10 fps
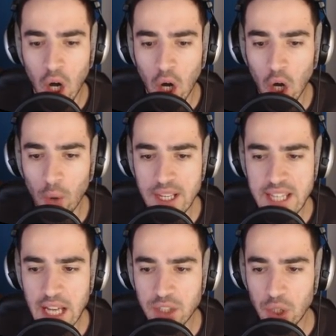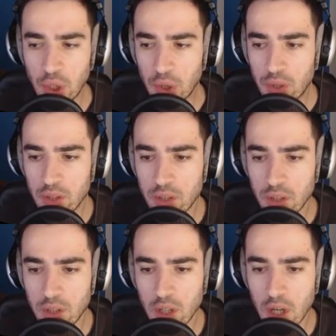Who is that dude?
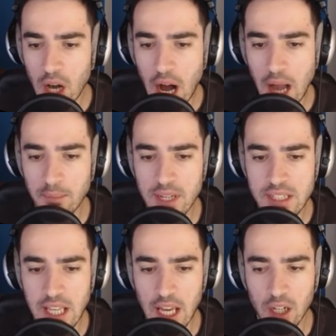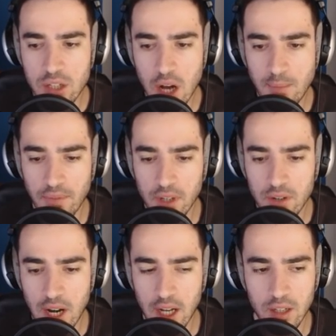I must get on top of the
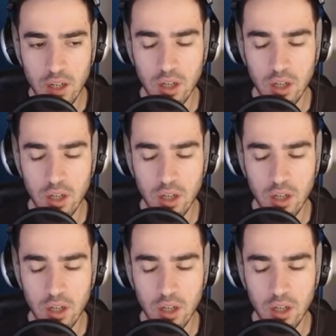ground